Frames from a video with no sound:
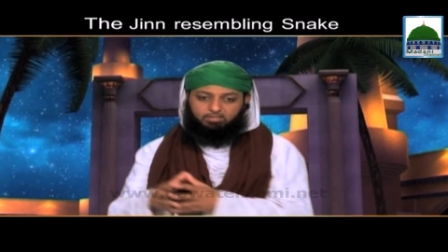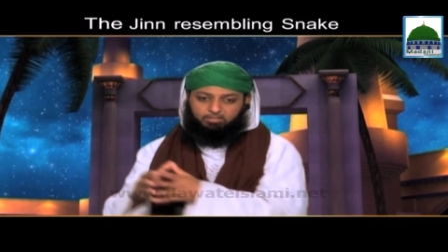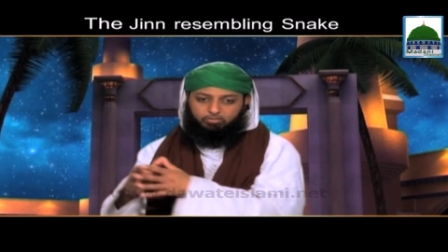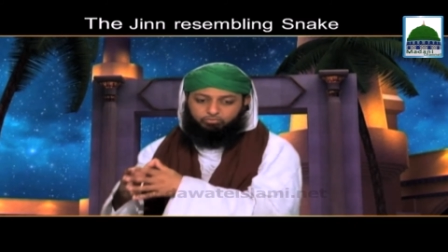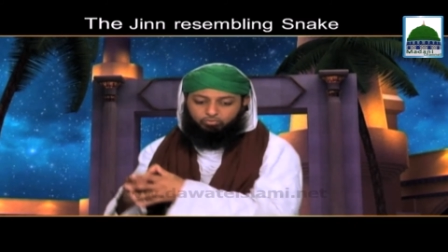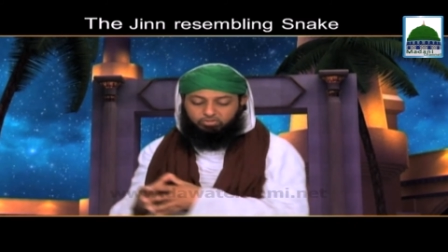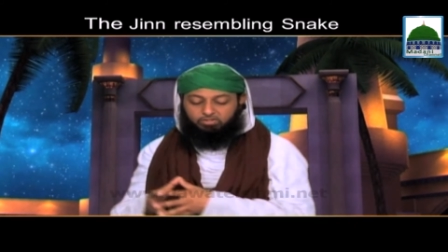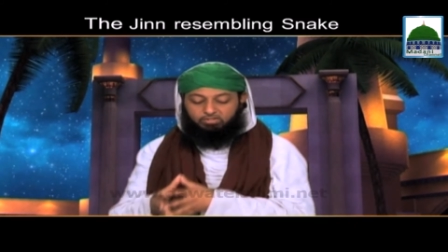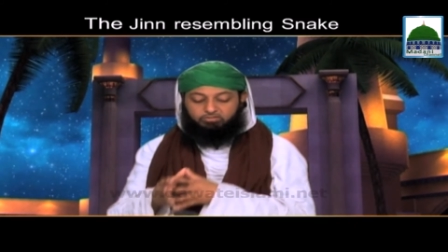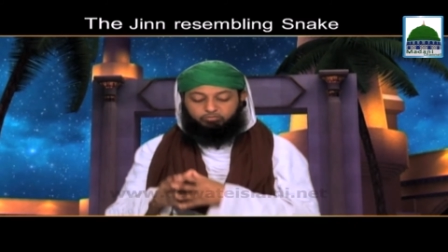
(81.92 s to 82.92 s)
around Ghaus-e
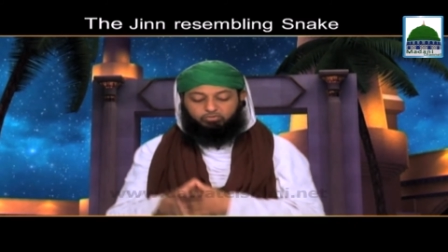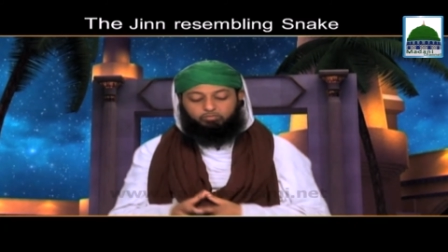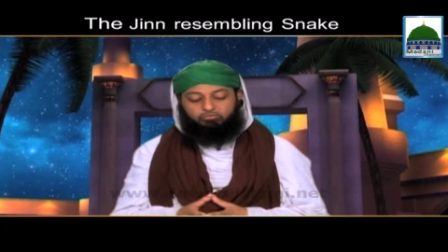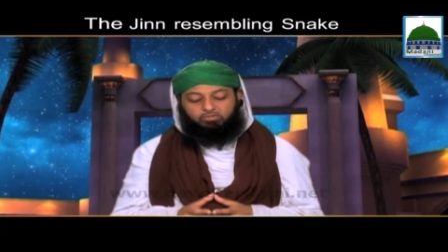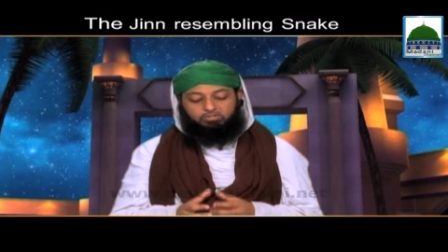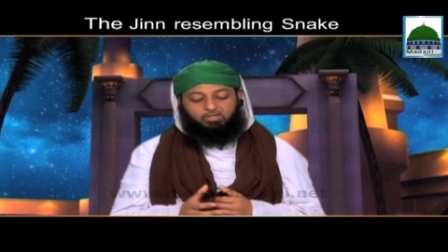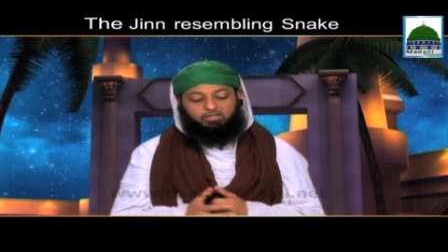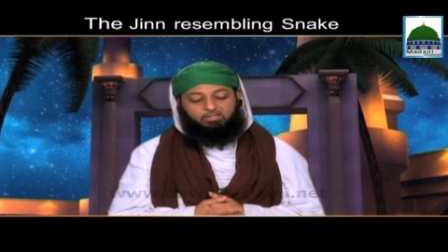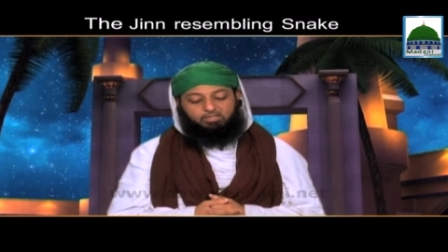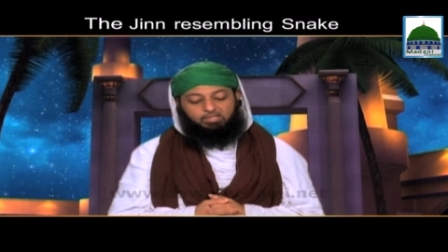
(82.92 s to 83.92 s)
Azam rahmatullah
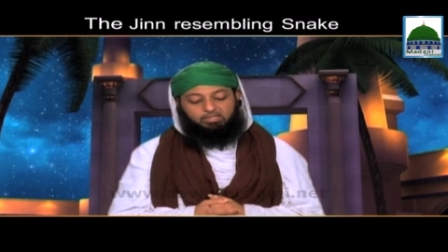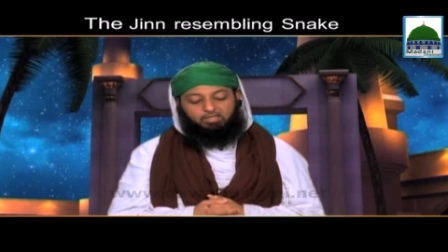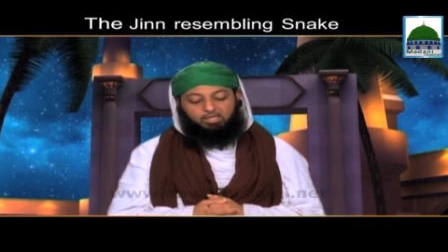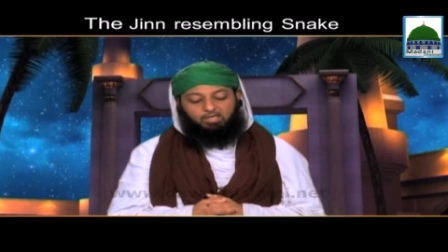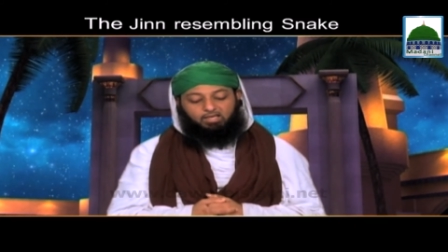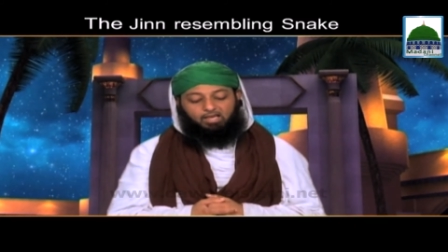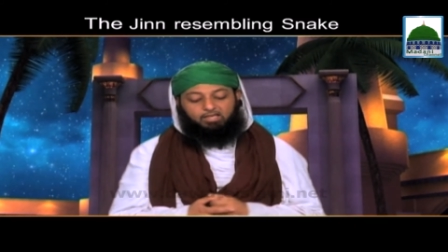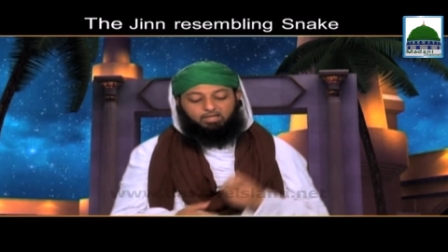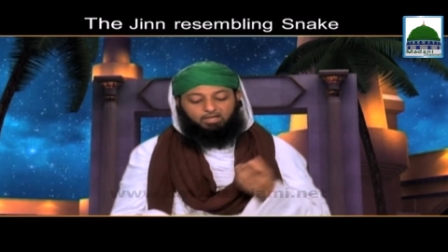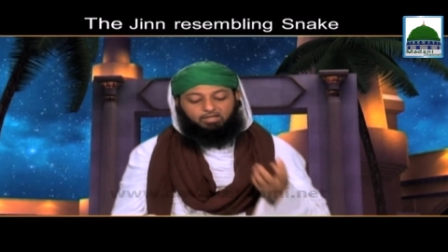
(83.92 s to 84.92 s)
ta'ala alayhi
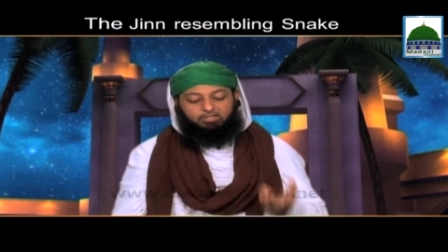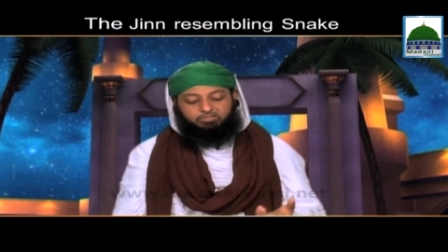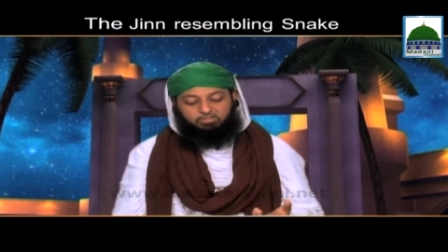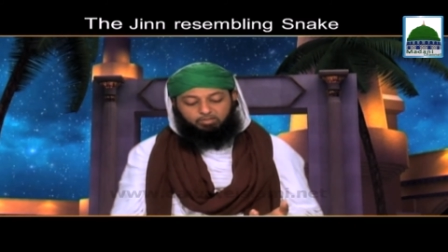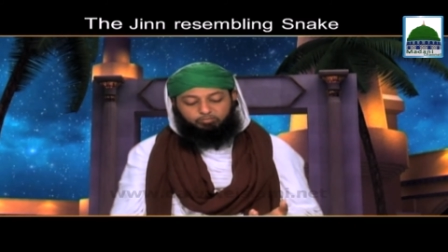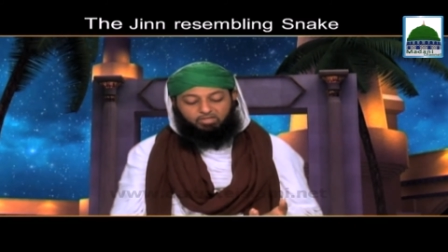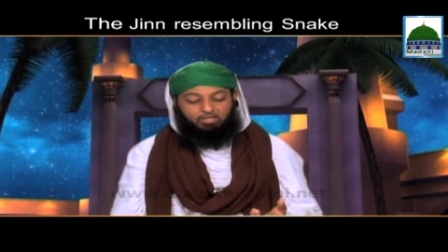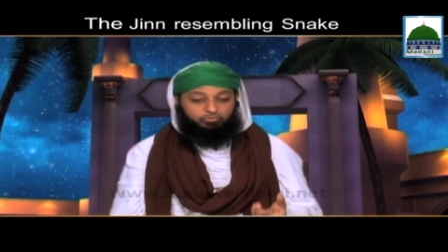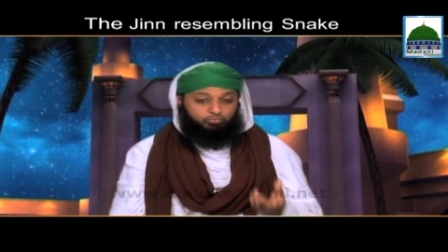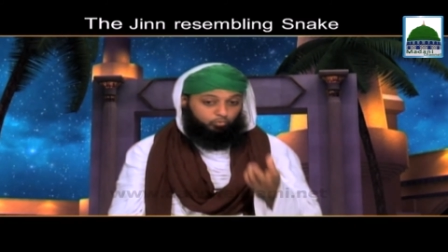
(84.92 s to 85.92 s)
and asked him
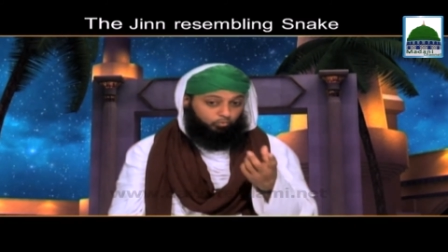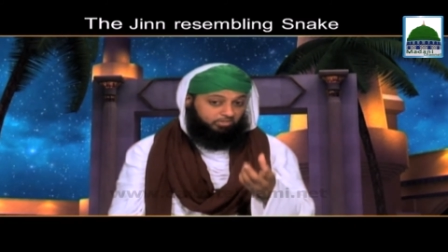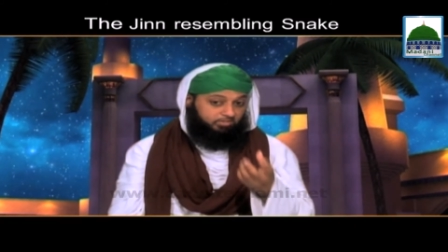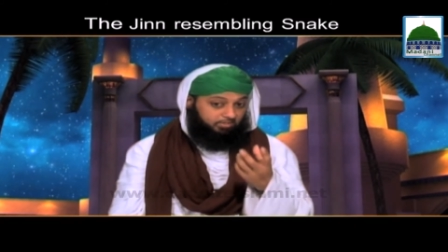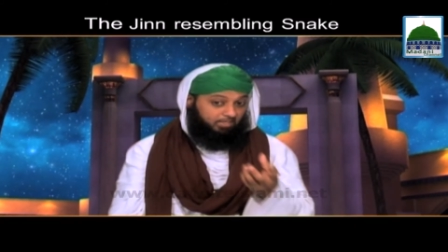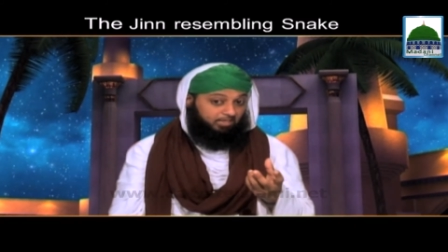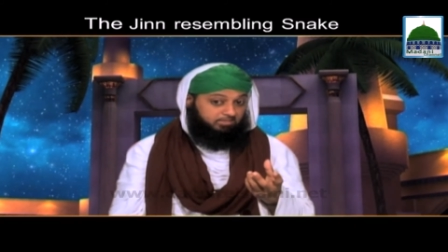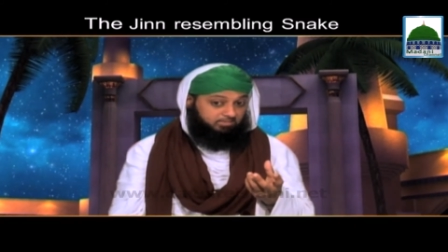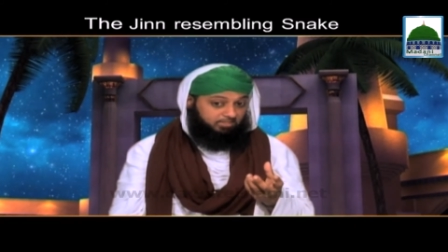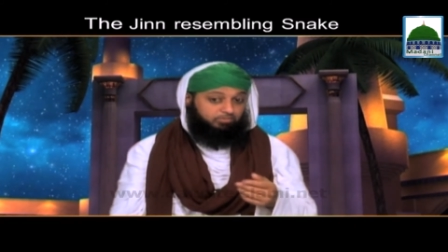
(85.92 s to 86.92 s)
as to what it had
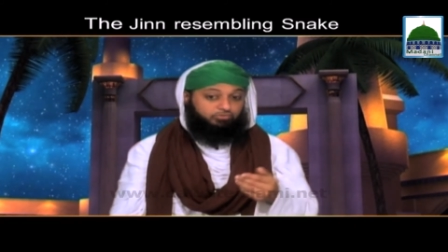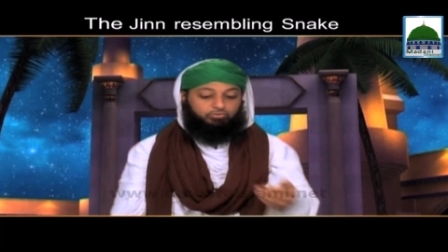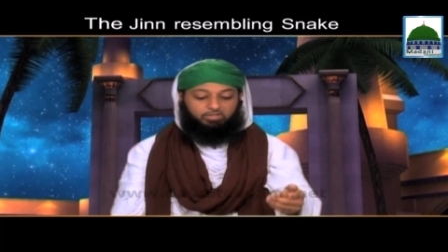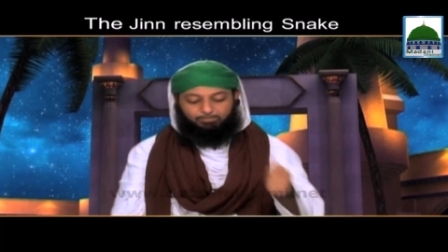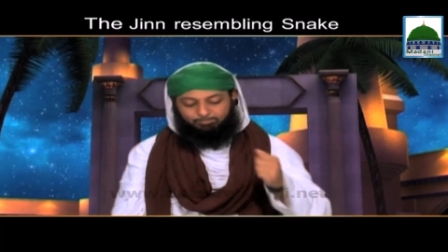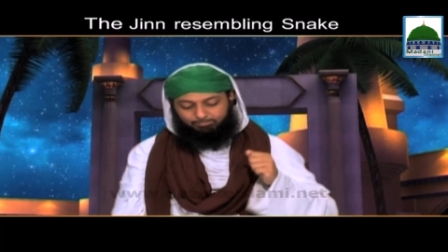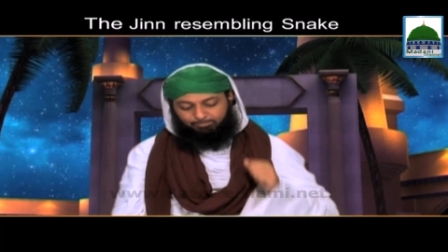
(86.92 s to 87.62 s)
said to him.